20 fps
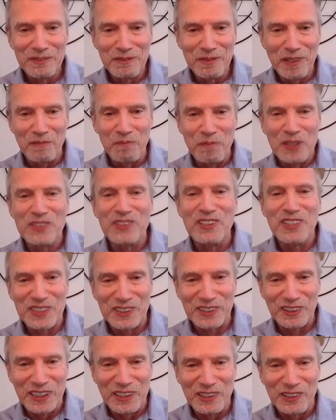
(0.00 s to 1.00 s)
of
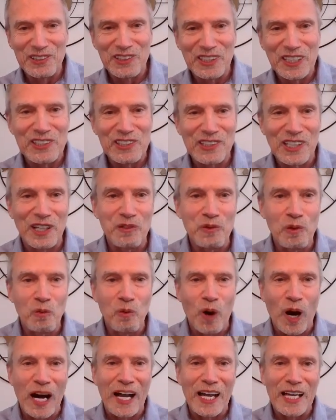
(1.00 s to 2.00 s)
business leaders. He said,
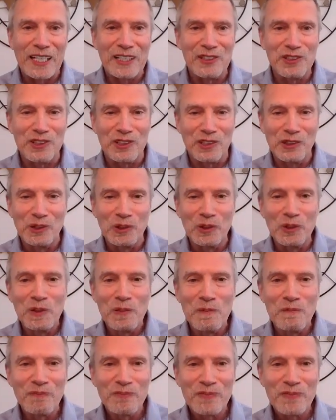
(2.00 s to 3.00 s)
why do